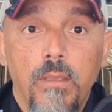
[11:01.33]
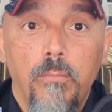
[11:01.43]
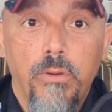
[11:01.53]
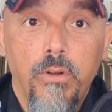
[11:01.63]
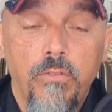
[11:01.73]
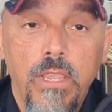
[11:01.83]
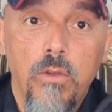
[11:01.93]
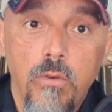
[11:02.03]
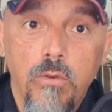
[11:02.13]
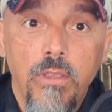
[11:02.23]
Puerto
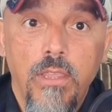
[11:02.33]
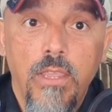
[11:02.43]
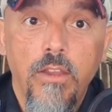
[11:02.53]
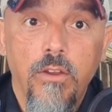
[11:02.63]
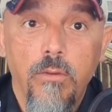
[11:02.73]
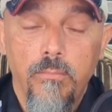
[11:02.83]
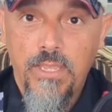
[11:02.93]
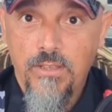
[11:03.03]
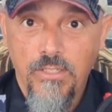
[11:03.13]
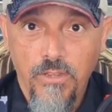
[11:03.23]
Rico here
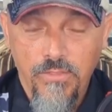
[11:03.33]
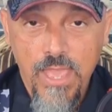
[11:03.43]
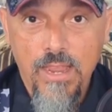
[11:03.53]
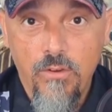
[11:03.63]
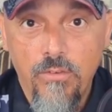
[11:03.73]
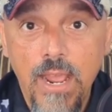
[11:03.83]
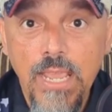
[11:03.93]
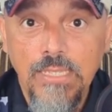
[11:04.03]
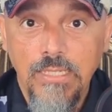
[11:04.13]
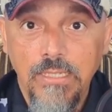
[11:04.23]
because of that
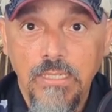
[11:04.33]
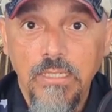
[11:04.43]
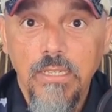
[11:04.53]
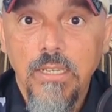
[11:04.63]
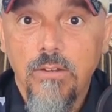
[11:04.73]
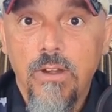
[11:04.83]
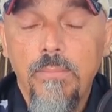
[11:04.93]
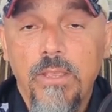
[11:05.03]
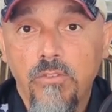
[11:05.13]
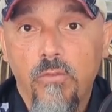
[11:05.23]
crisis, right?
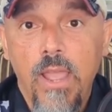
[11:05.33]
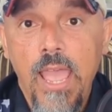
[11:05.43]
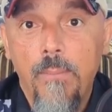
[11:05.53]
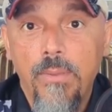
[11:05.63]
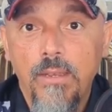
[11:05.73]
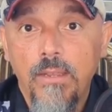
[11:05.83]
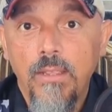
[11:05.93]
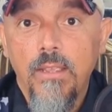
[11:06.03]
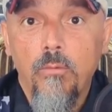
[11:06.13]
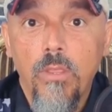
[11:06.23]
Because of what happened
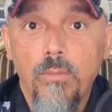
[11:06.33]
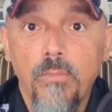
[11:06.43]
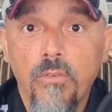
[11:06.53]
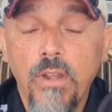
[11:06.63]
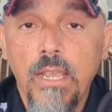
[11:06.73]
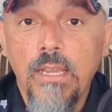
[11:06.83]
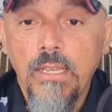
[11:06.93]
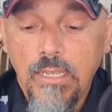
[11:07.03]
with Maria.